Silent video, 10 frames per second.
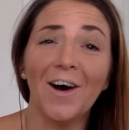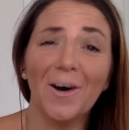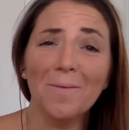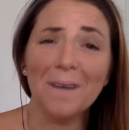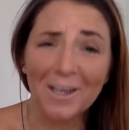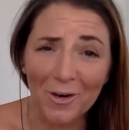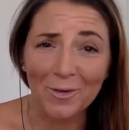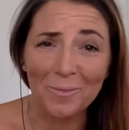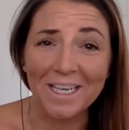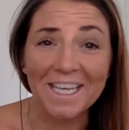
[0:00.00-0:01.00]
Oh my
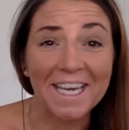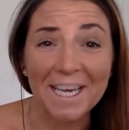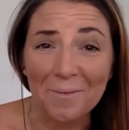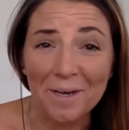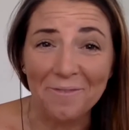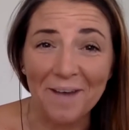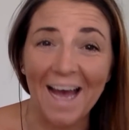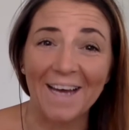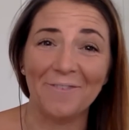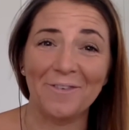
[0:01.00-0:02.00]
God, what a year we have
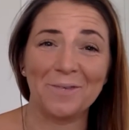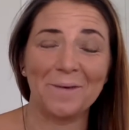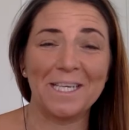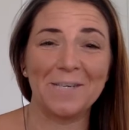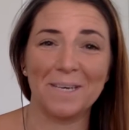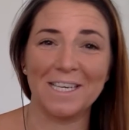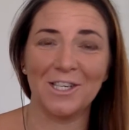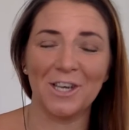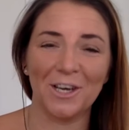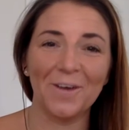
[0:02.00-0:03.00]
had for
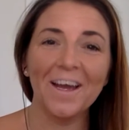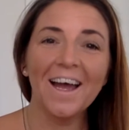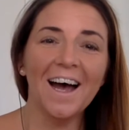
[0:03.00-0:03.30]
2022.